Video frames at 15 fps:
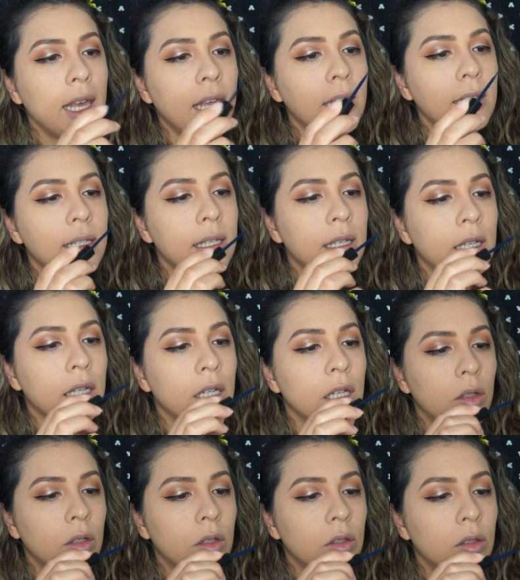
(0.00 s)
it
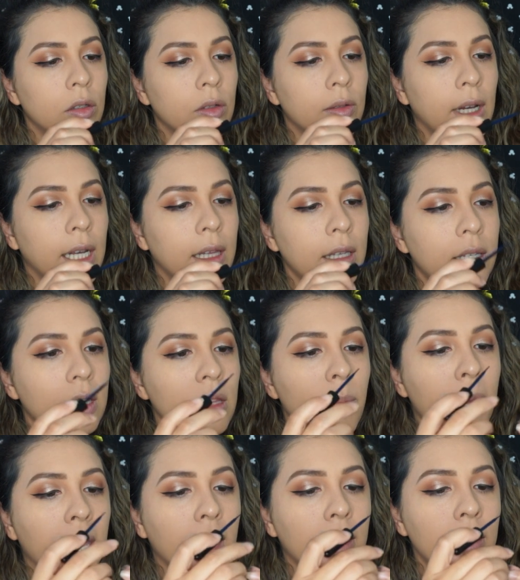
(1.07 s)
directly to the
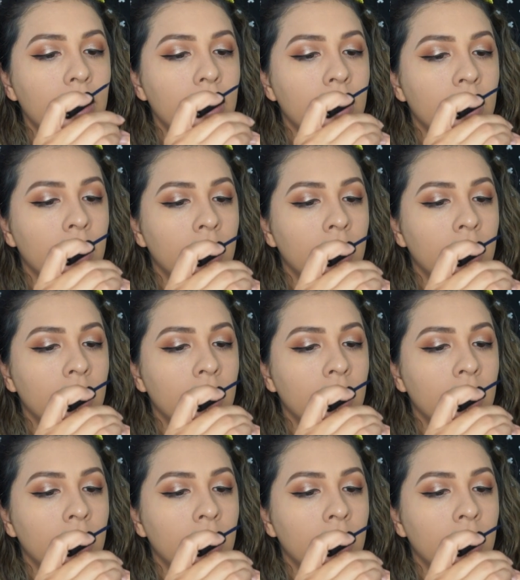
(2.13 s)
band.